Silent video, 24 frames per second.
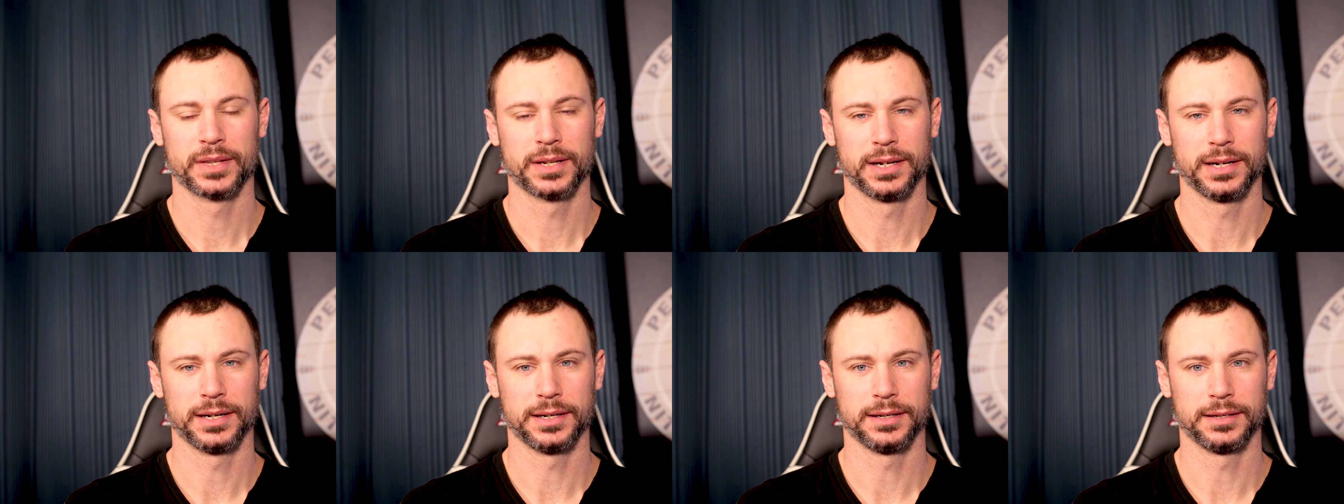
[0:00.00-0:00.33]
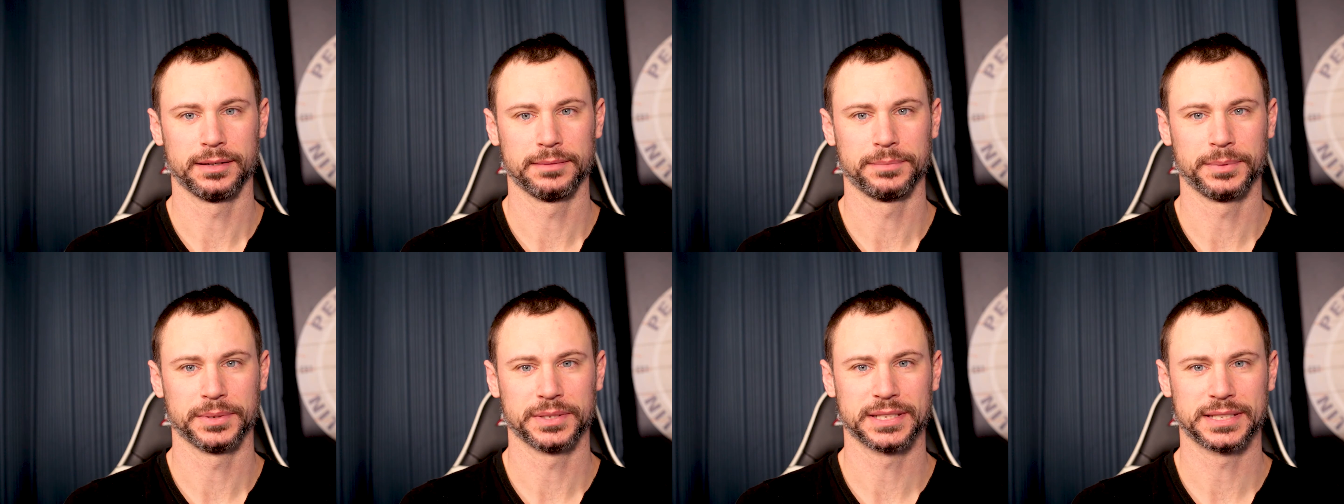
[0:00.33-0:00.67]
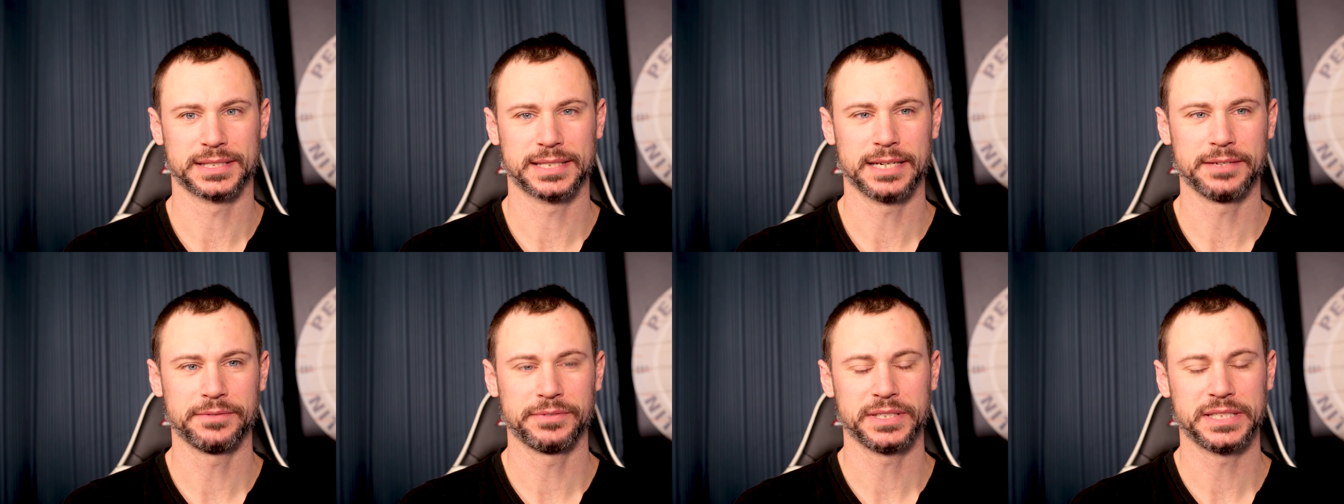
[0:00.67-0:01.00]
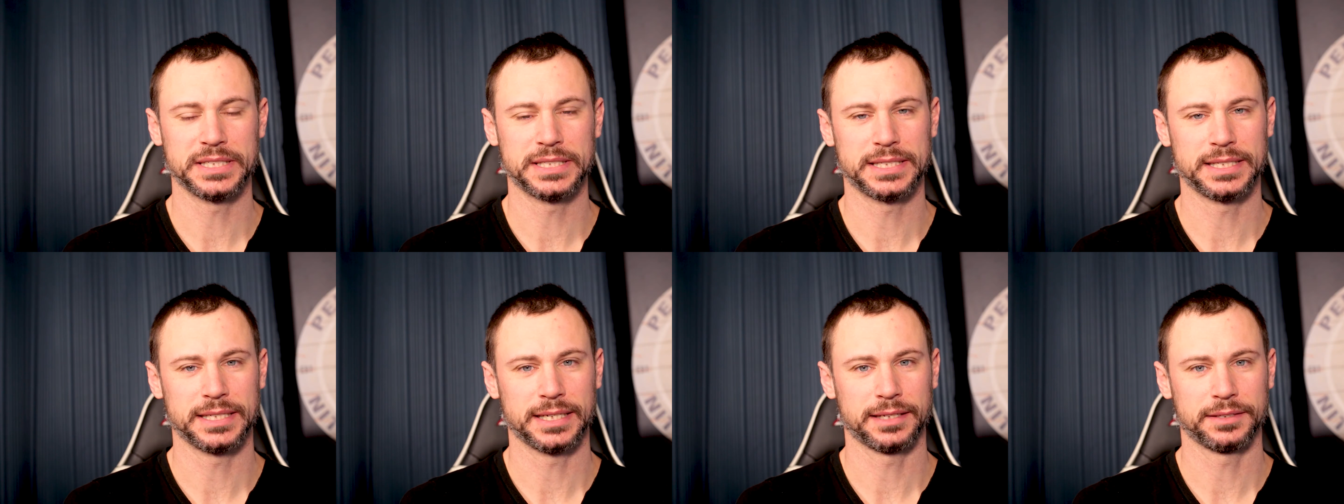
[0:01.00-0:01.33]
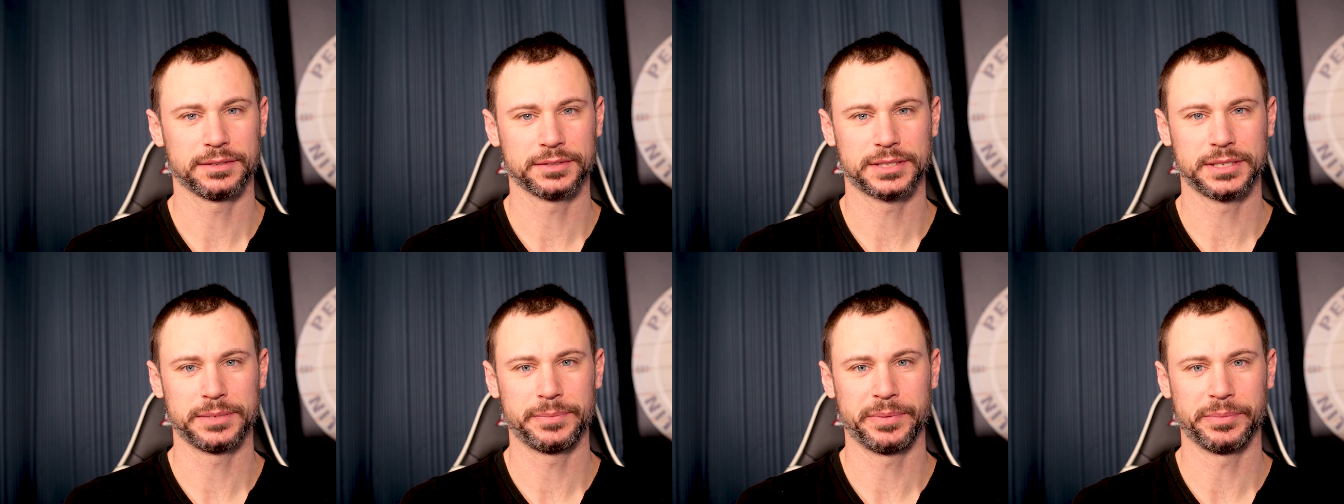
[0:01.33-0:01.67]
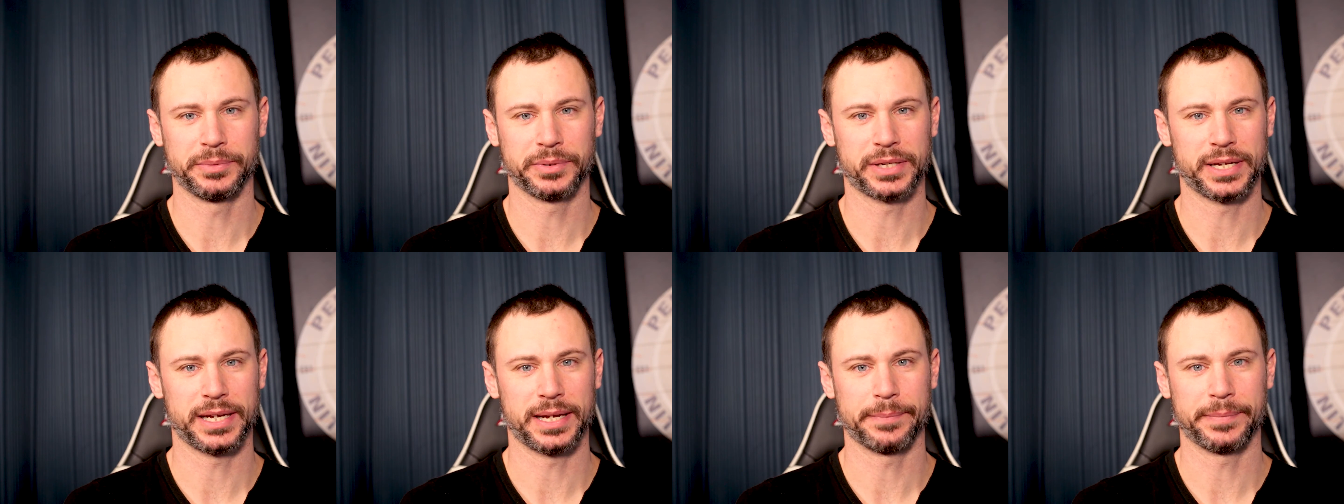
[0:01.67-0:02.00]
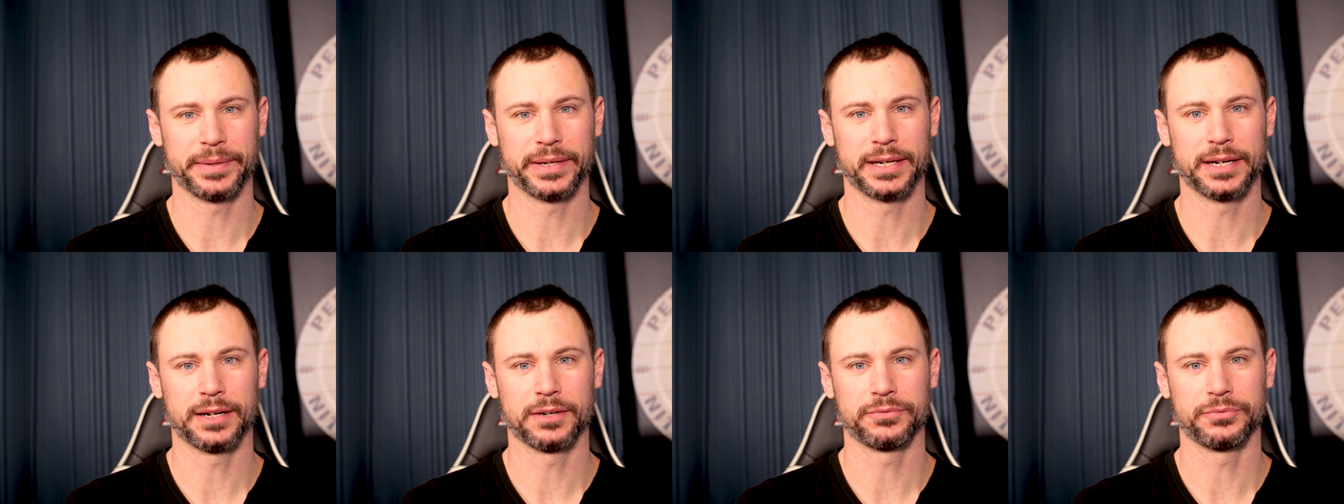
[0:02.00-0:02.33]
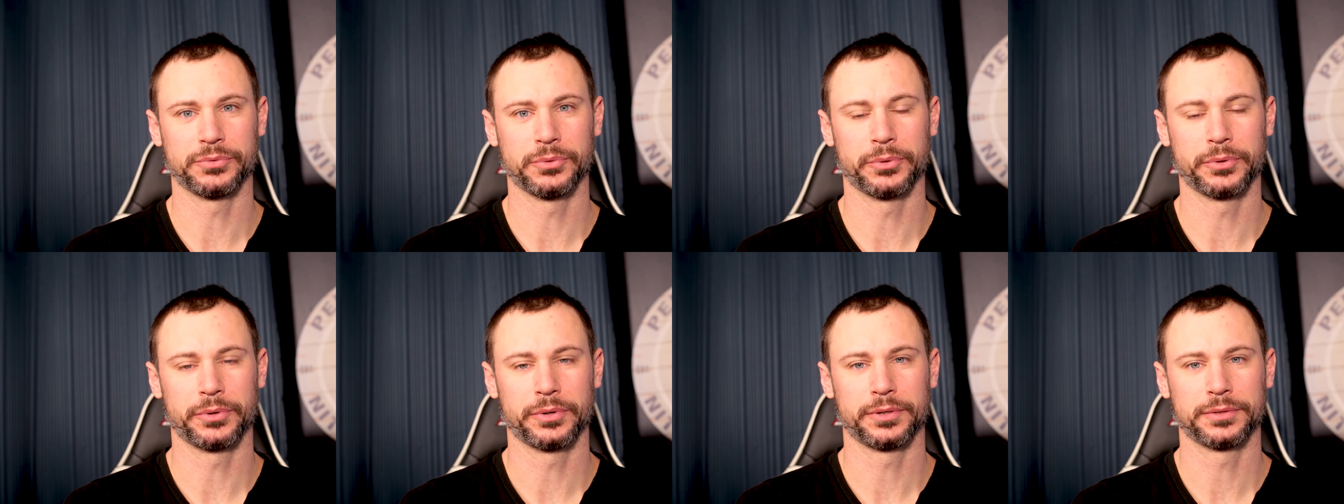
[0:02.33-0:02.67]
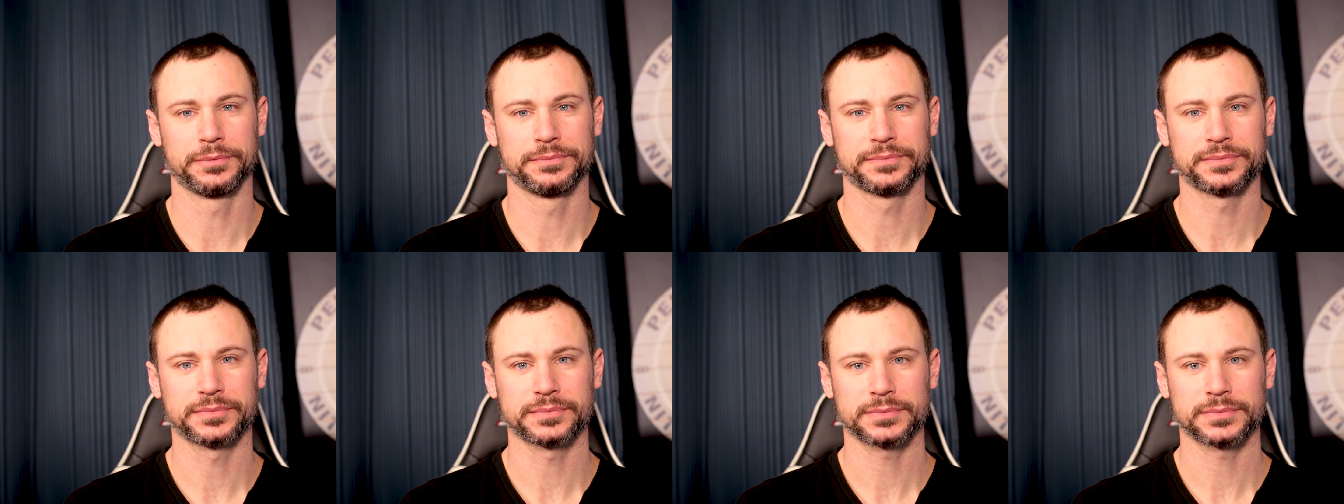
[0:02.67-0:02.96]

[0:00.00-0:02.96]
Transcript: But the 1050 Ti, I don't see people camping out for.